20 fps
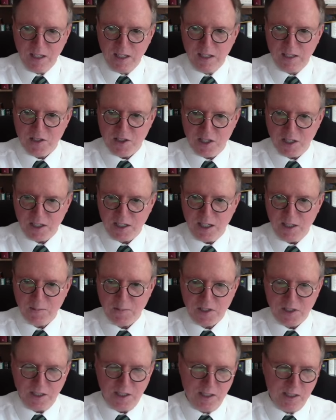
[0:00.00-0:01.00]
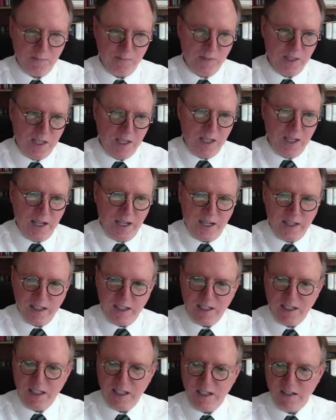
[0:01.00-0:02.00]
She comes to Him, and
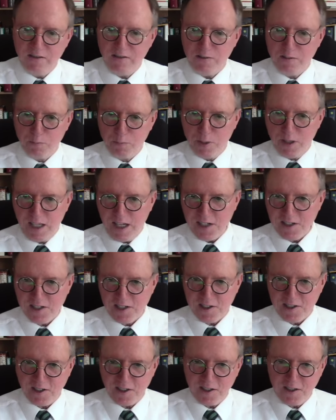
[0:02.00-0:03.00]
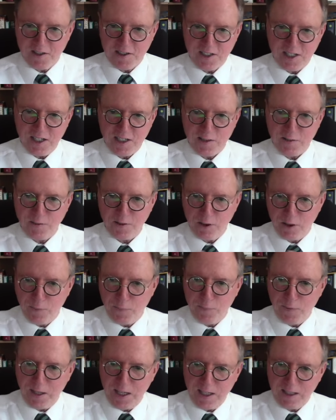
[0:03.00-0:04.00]
then He blesses her and says, your
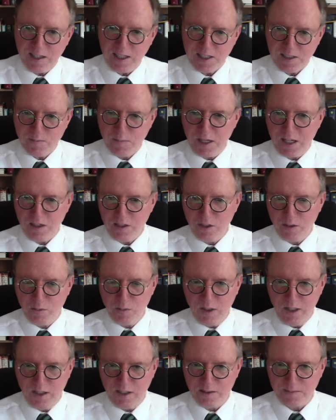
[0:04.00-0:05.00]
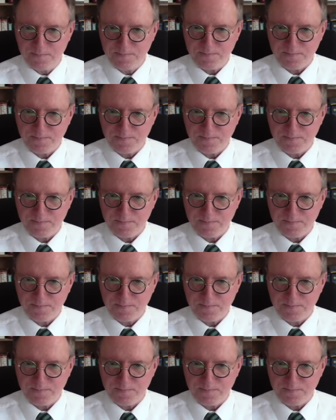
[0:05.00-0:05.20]
faith has made you well.